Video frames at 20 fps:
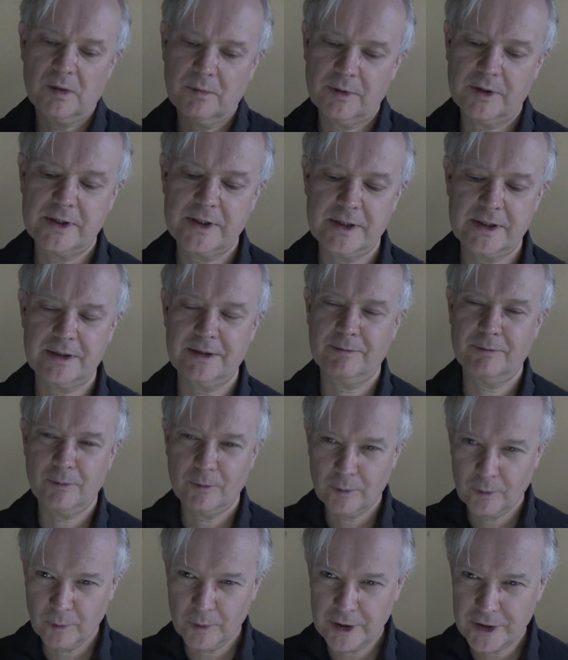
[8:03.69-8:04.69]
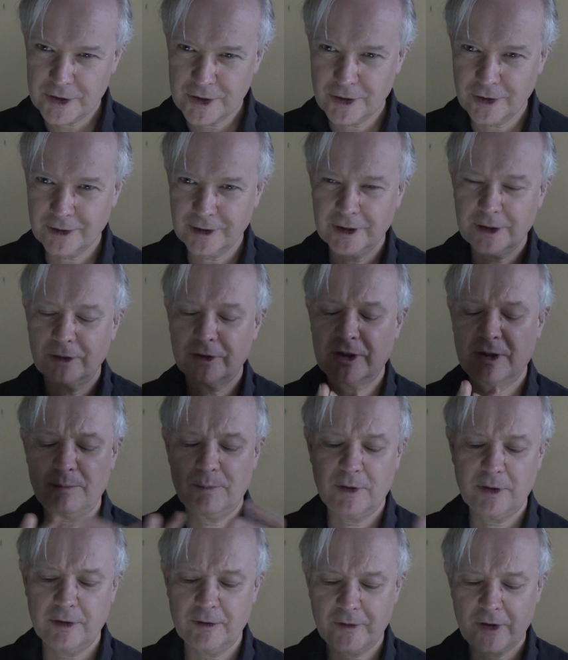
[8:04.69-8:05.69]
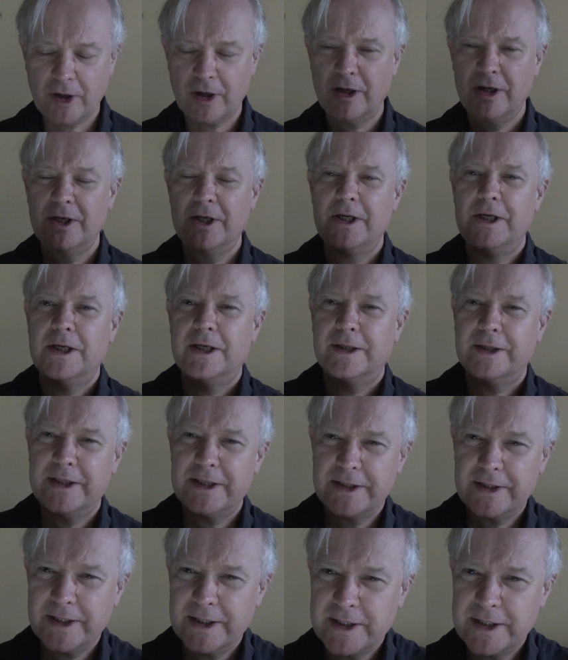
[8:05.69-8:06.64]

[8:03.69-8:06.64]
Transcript: but we're certainly looking at. But there are these.